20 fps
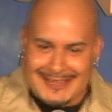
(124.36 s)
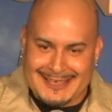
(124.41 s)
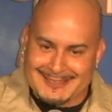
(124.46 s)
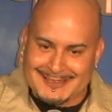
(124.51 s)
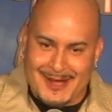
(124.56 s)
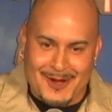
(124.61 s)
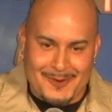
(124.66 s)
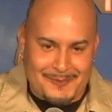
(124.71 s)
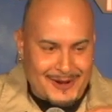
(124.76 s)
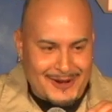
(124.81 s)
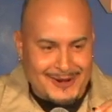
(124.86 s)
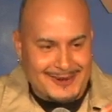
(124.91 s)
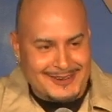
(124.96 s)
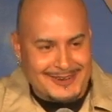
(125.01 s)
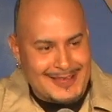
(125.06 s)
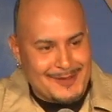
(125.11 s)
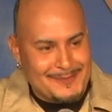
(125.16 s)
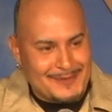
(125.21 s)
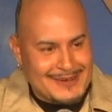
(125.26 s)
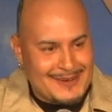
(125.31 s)
gets all burned
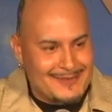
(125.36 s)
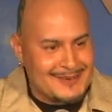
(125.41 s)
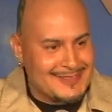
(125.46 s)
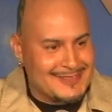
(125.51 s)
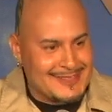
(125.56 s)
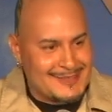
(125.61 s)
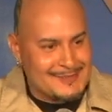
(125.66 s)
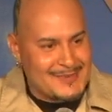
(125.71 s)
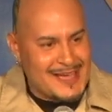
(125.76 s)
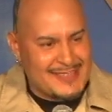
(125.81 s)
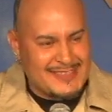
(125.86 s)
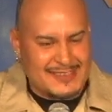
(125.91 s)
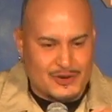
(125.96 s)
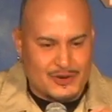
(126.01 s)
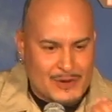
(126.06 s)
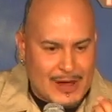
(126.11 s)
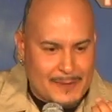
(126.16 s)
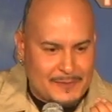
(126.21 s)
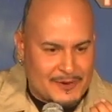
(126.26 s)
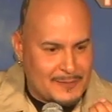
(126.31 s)
up and everything, man. Then
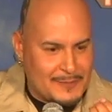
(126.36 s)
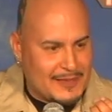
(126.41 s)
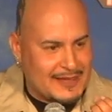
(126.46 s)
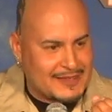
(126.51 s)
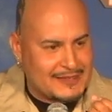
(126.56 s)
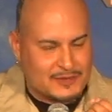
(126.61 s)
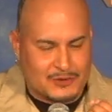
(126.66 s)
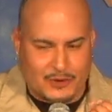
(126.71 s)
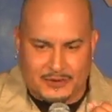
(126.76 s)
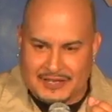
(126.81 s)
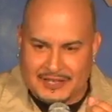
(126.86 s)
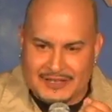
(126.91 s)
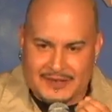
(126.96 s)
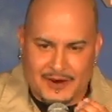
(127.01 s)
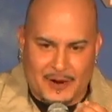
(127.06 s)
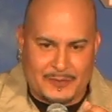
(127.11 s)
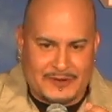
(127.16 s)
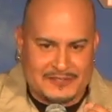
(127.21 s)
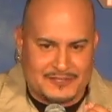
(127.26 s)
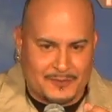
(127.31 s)
you wrap it up like in a
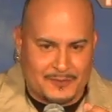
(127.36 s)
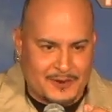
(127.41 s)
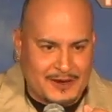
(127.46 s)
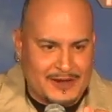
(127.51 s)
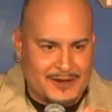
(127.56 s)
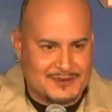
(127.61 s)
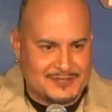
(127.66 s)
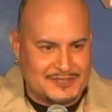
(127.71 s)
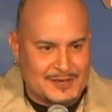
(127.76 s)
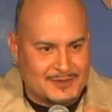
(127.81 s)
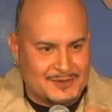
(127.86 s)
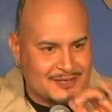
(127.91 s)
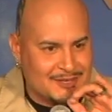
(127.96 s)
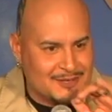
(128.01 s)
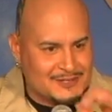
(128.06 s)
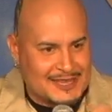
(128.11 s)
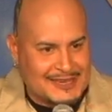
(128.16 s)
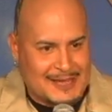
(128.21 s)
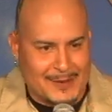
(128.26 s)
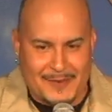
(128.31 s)
tortilla or a piece of bread or something.
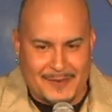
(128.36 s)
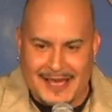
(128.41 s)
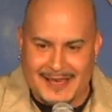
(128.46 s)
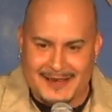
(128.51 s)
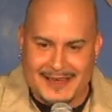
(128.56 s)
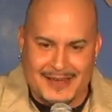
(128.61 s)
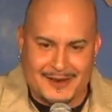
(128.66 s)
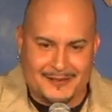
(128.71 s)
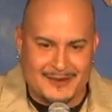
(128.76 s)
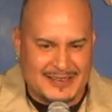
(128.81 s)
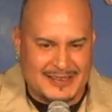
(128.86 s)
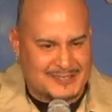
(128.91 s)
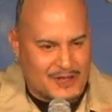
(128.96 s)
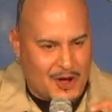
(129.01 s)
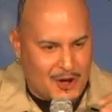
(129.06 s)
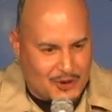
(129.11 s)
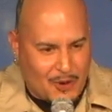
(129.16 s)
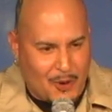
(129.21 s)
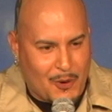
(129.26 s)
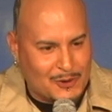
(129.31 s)
You take a bite out of it and it's
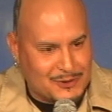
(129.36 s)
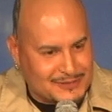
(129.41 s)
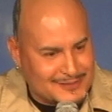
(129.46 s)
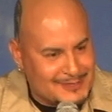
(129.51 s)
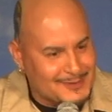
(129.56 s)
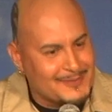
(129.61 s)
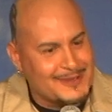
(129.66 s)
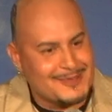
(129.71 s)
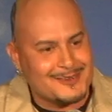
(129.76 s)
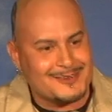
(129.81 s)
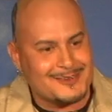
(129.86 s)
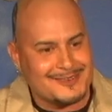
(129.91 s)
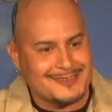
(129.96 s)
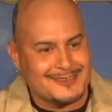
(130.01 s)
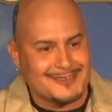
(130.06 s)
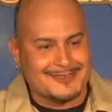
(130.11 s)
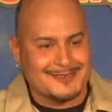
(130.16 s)
all cold in the middle.